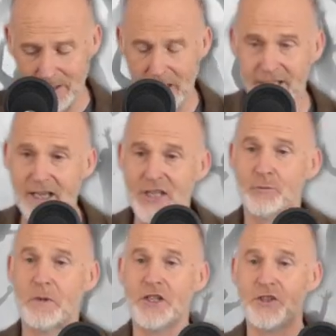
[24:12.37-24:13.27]
Like
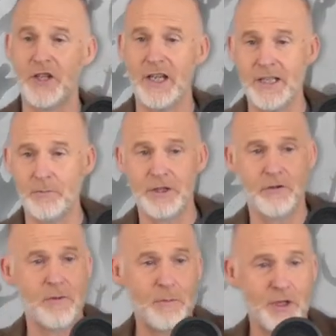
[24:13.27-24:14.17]
Yes Minister. Anybody
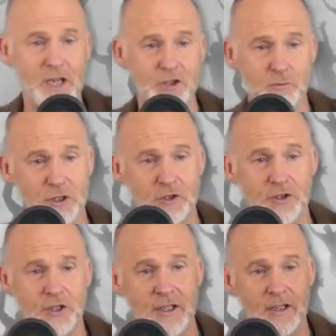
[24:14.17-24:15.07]
remember Yes
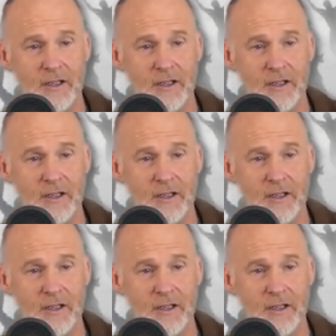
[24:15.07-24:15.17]
Minister?